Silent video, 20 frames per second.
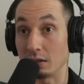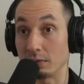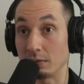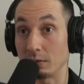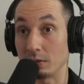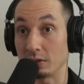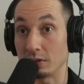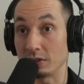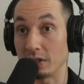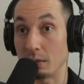for
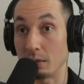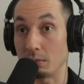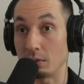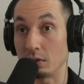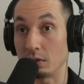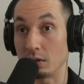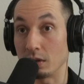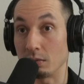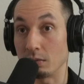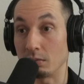example,
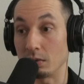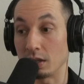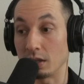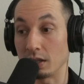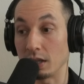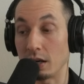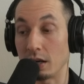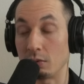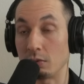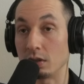and I'm like,
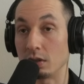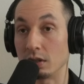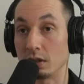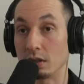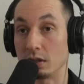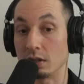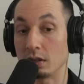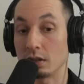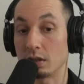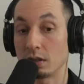I want to